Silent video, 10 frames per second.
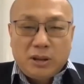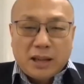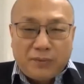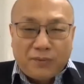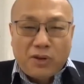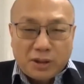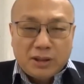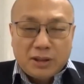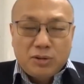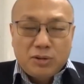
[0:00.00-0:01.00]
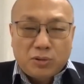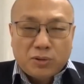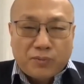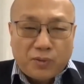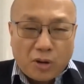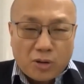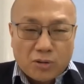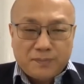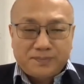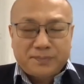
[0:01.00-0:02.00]
At first, you could
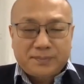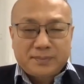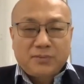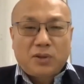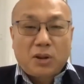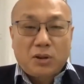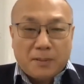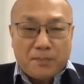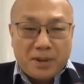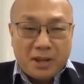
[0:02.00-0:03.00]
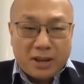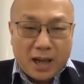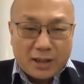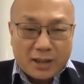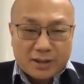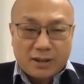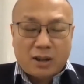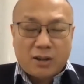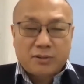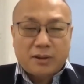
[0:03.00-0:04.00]
follow some big guys
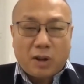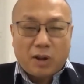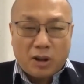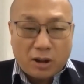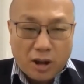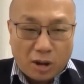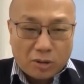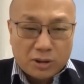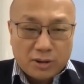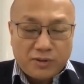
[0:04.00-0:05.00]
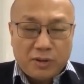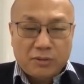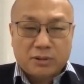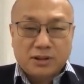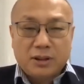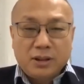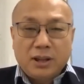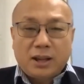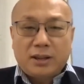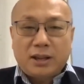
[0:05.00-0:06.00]
on the hot field,
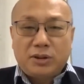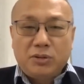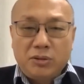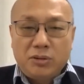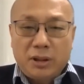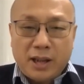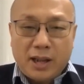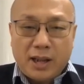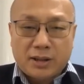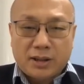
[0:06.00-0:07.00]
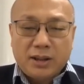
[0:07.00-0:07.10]
and then during this